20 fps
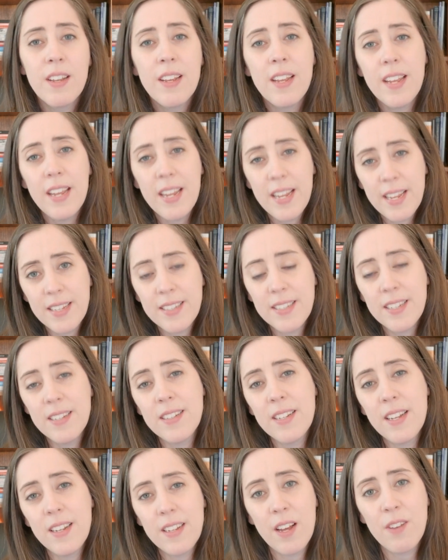isn't
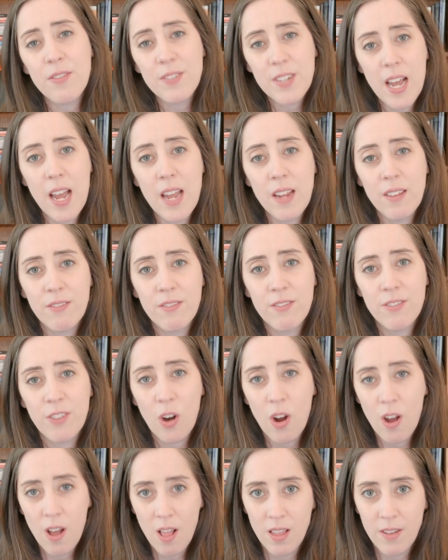enough time for
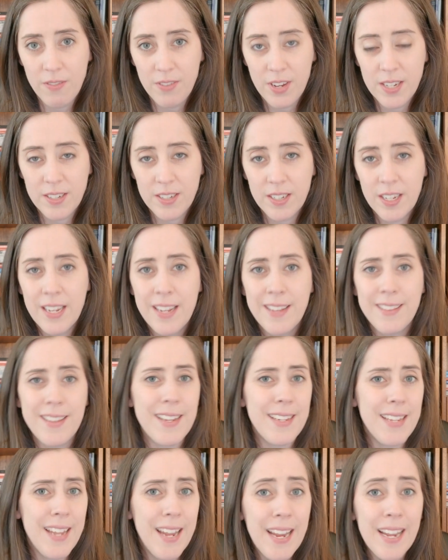all of it. They
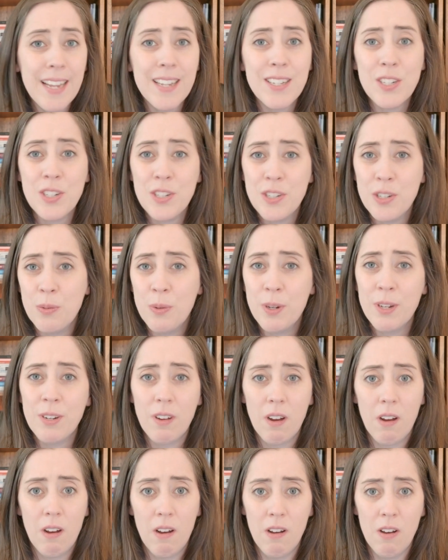can't do it
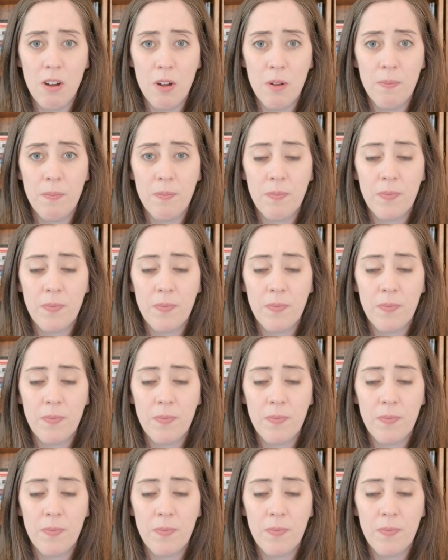all.